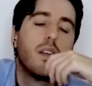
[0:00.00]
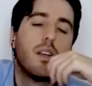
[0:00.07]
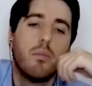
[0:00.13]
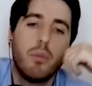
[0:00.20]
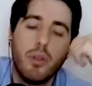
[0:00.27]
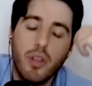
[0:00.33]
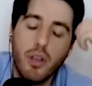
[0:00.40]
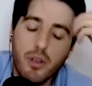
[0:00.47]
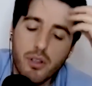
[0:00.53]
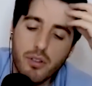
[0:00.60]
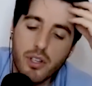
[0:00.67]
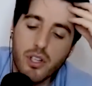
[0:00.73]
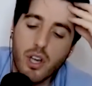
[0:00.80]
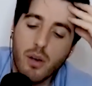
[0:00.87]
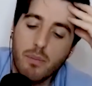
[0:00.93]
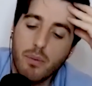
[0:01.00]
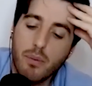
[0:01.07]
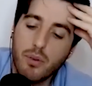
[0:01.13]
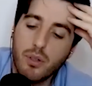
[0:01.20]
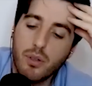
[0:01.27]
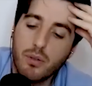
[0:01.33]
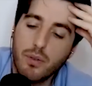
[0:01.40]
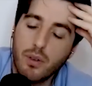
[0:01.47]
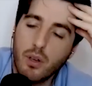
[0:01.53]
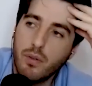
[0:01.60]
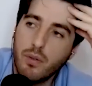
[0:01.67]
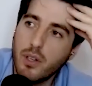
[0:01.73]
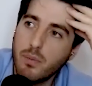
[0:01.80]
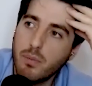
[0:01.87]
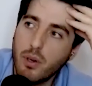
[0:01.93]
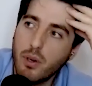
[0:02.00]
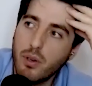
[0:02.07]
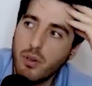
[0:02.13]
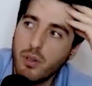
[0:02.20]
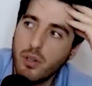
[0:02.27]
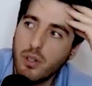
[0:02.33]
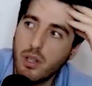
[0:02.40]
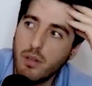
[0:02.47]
But those are examples of, I suppose,